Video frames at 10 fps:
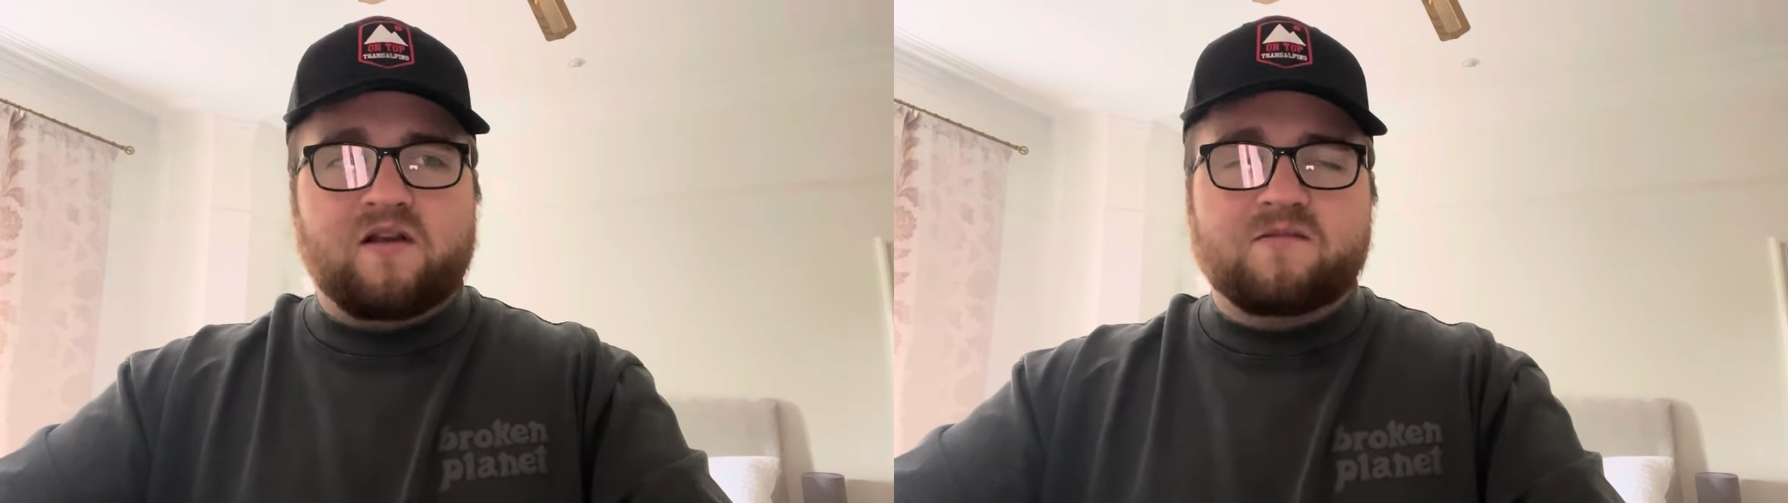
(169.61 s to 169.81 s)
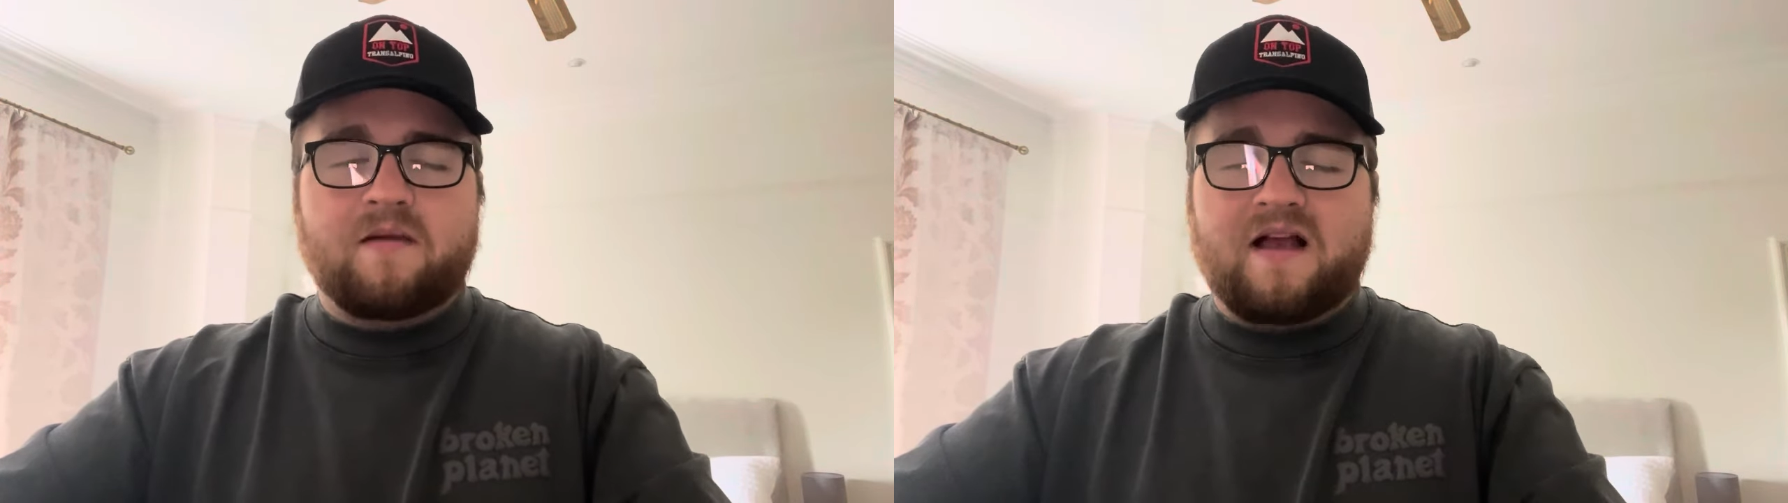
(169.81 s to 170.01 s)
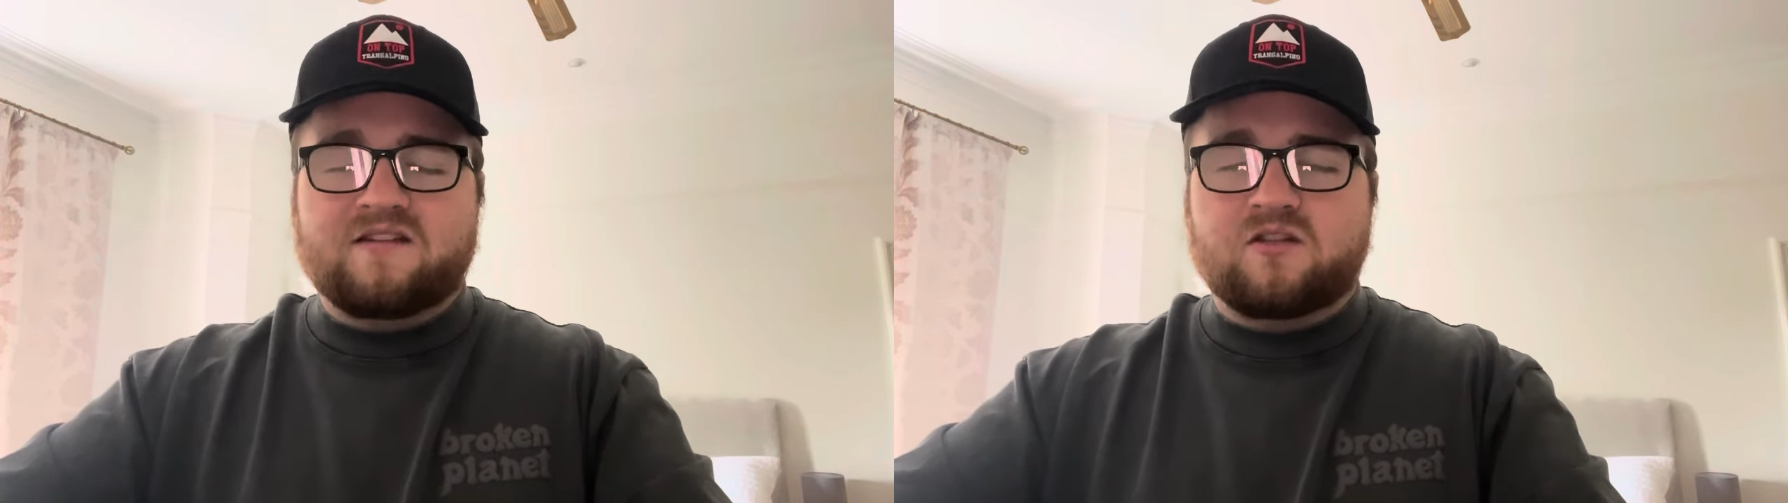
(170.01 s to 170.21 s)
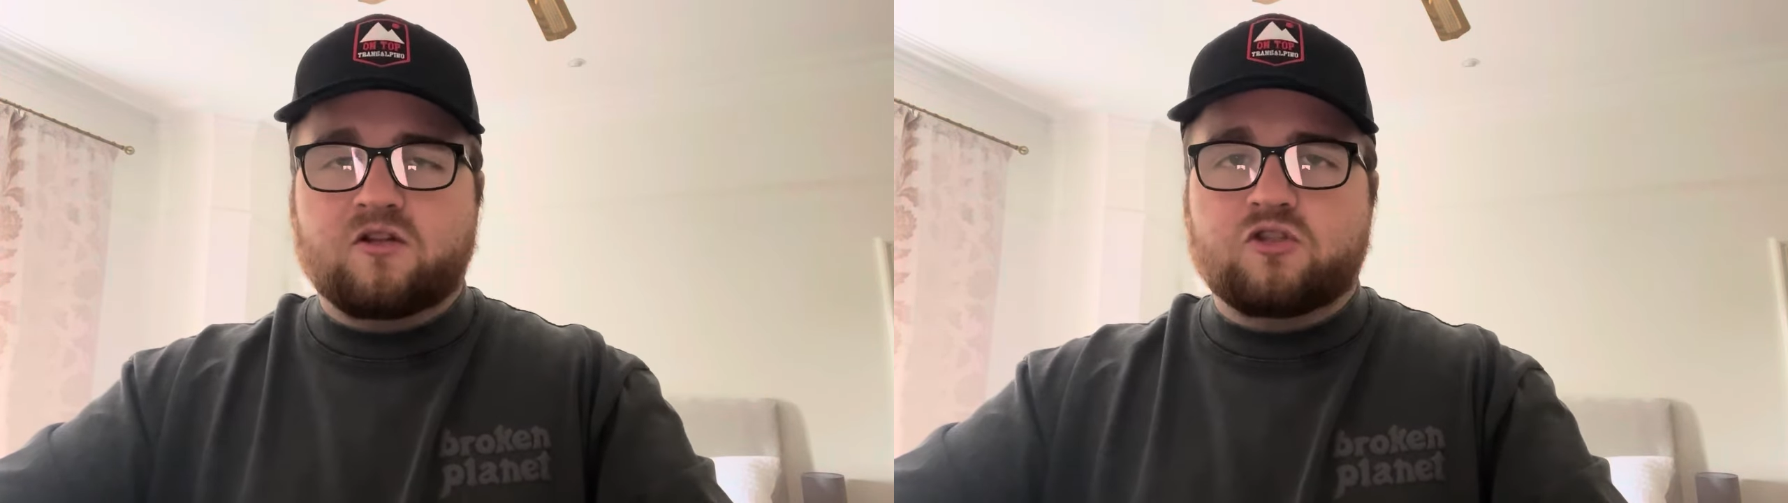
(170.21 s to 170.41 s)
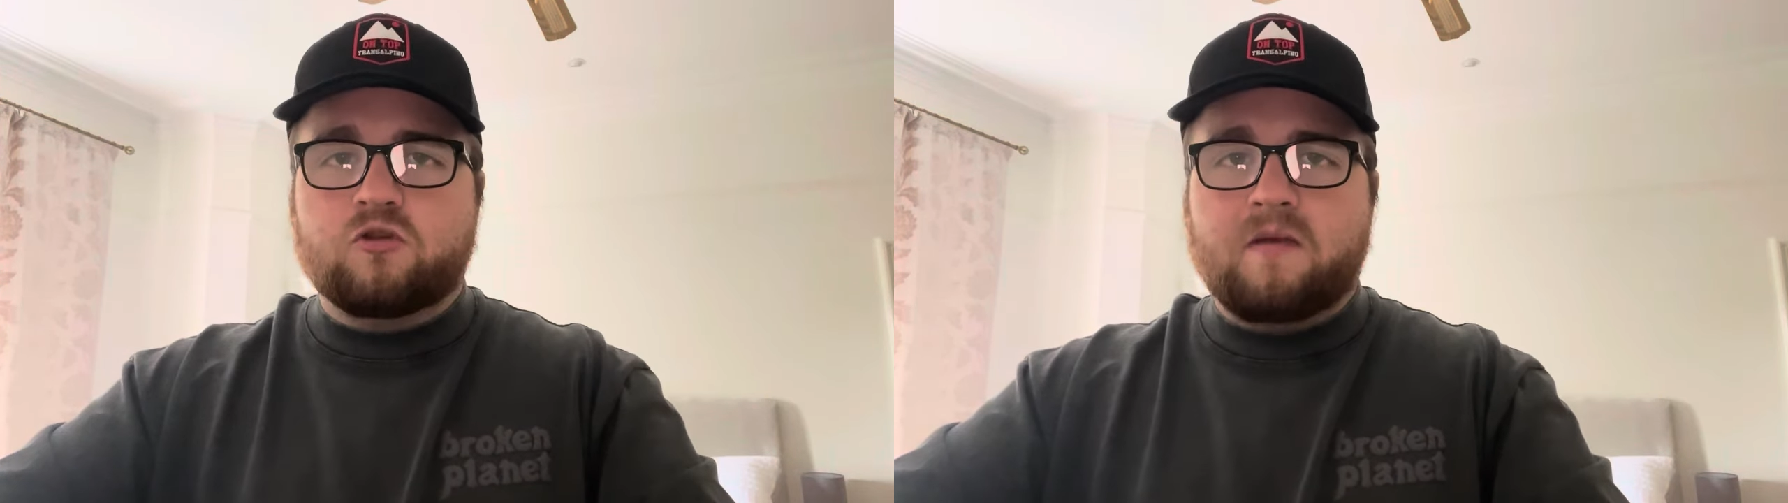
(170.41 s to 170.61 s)
a passes
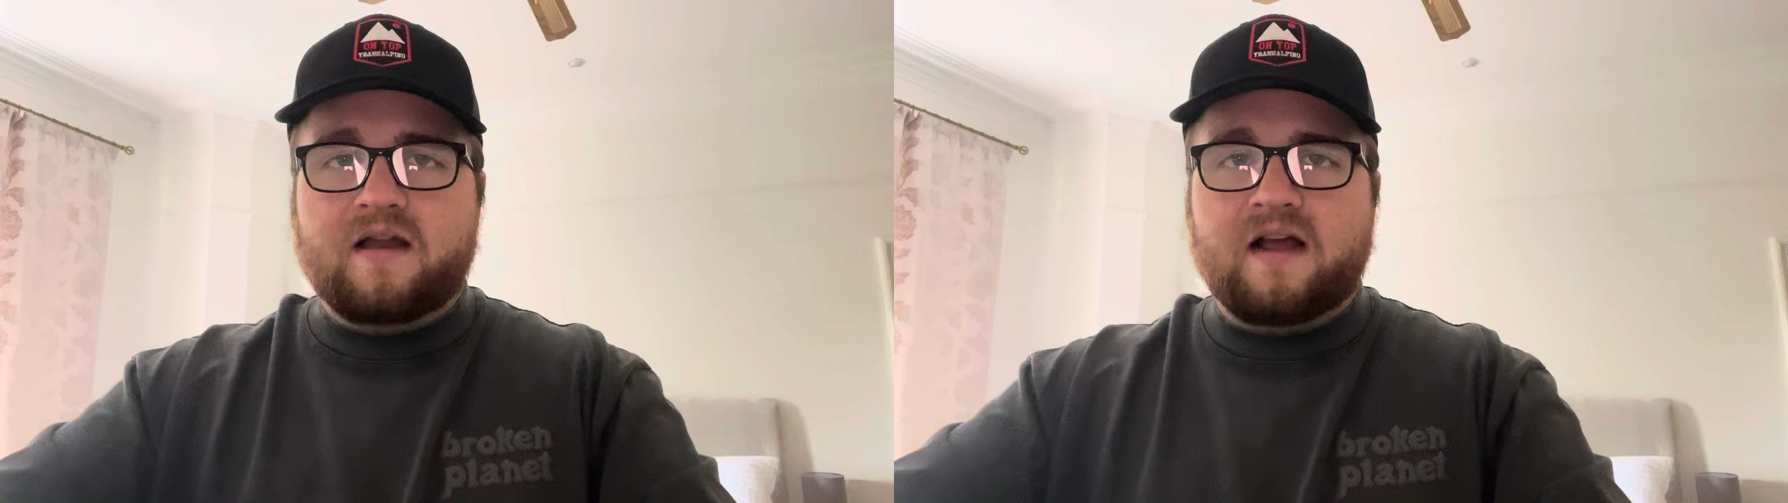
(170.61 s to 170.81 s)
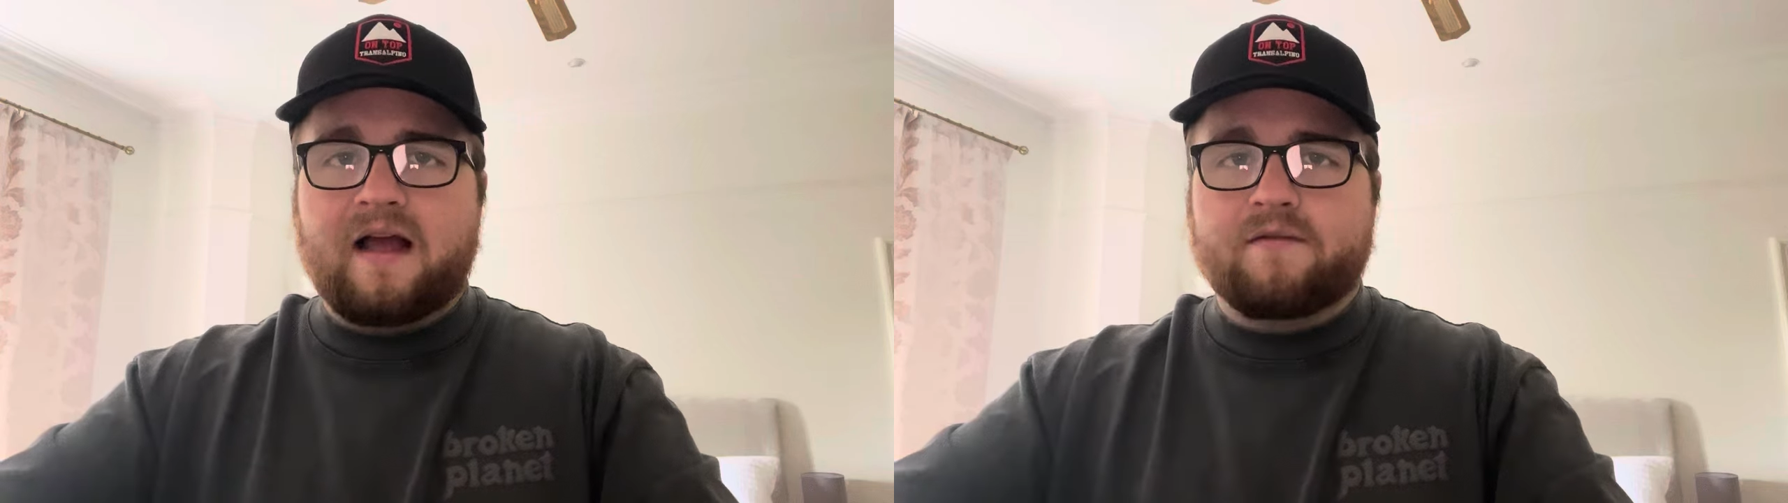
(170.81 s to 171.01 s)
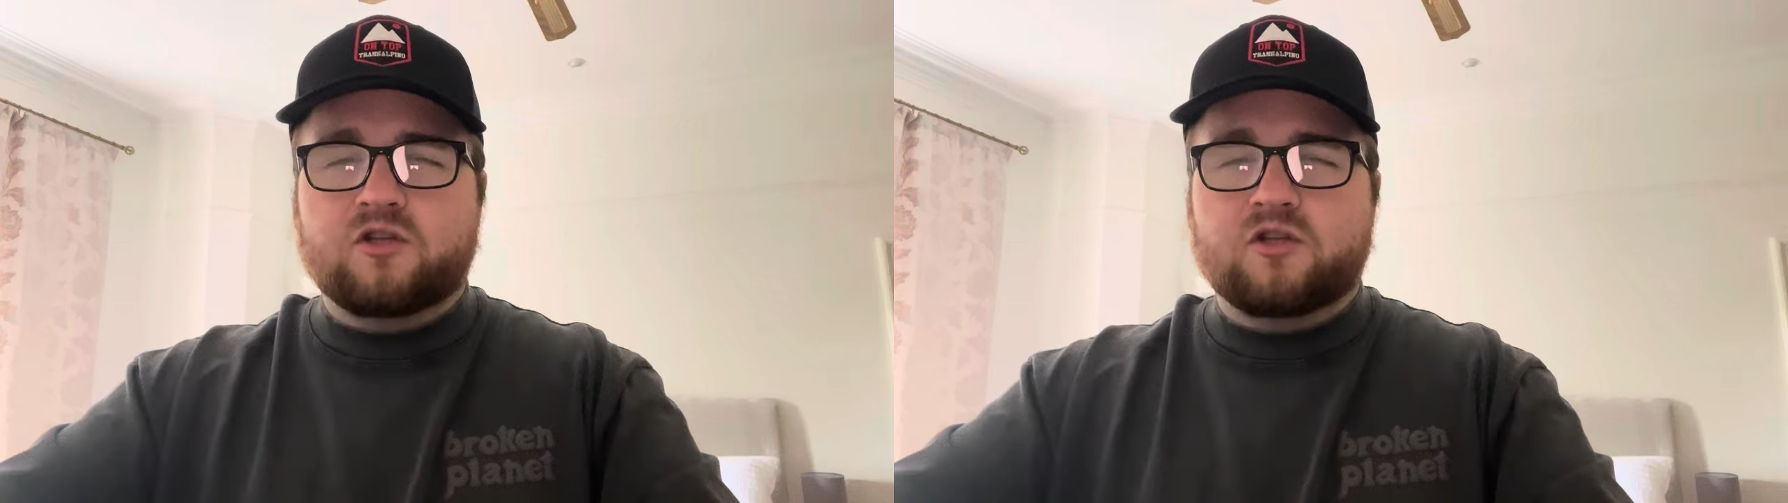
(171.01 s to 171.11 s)
aren't too bad either.